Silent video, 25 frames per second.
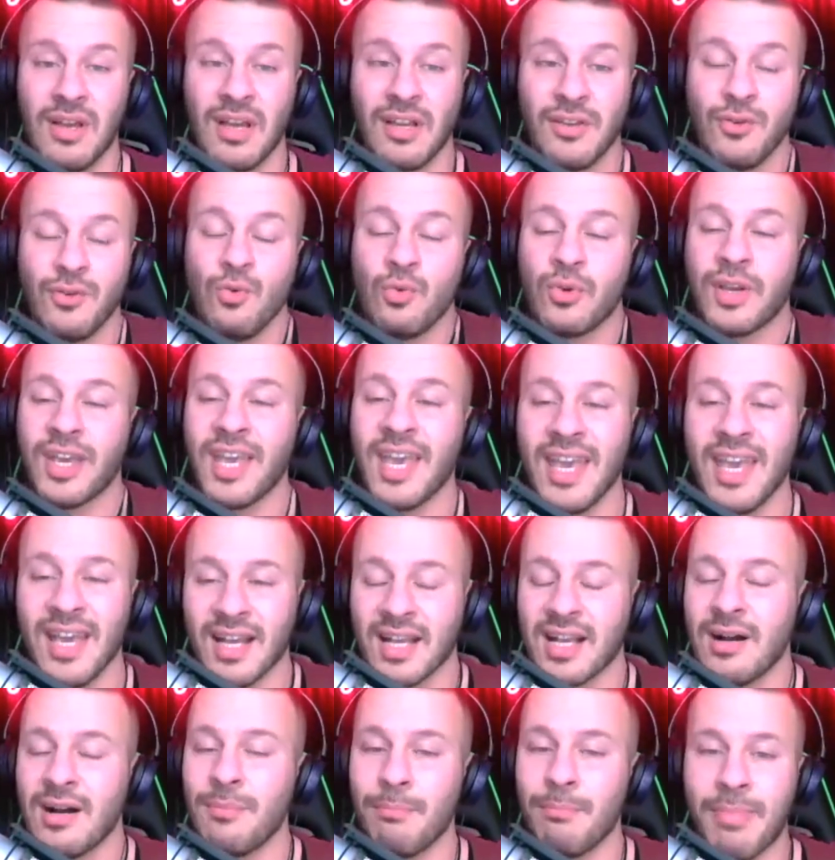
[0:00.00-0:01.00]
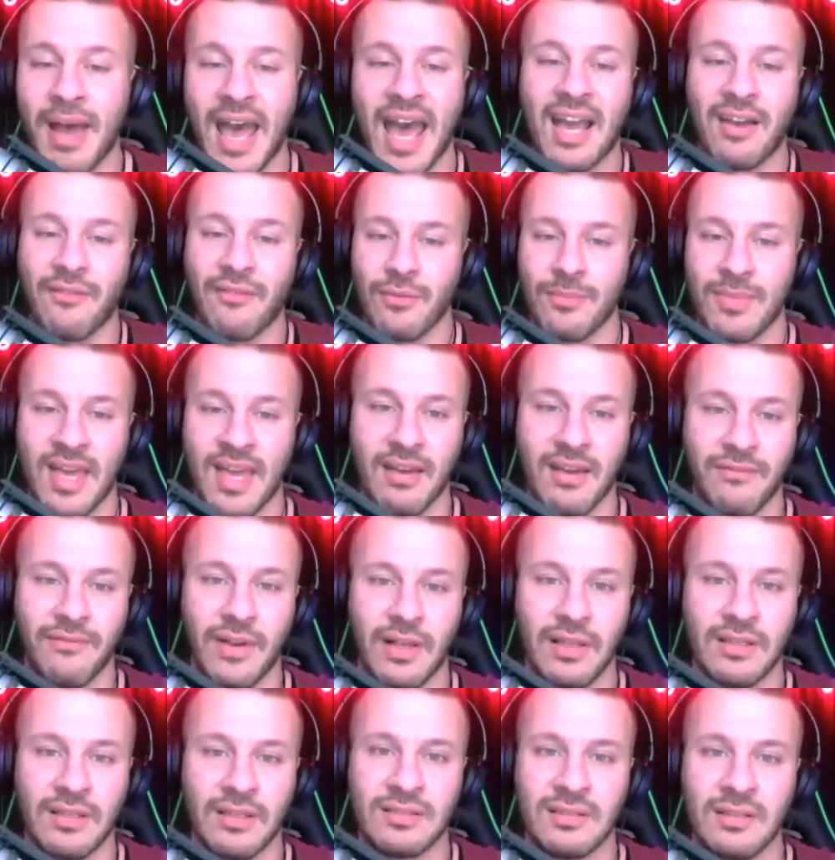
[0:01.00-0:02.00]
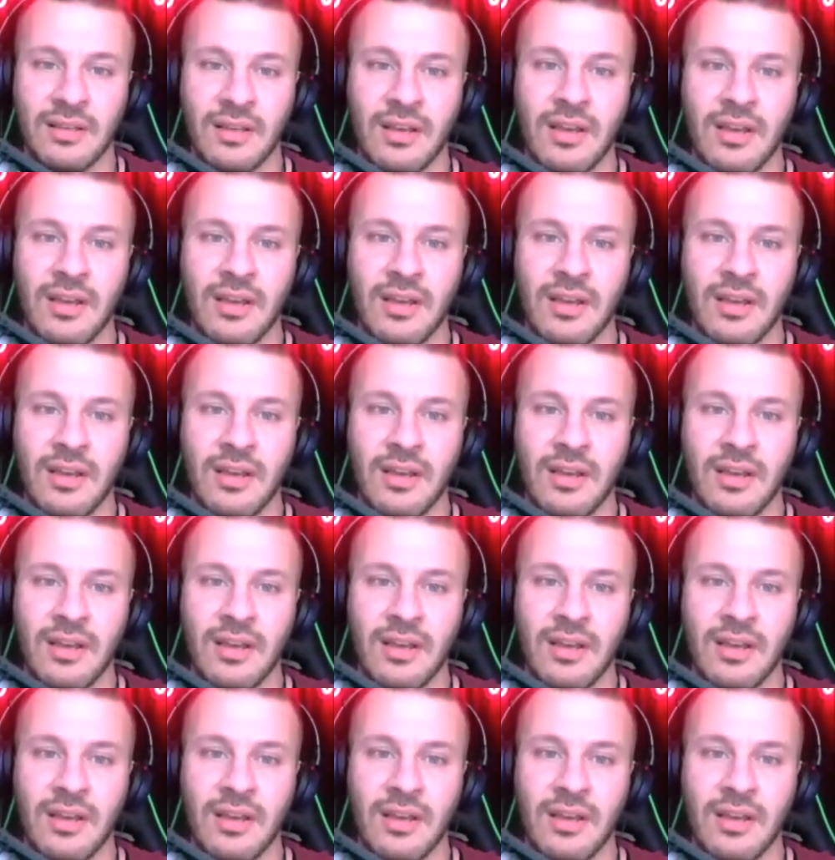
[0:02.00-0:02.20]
You can't come back from that, fellas.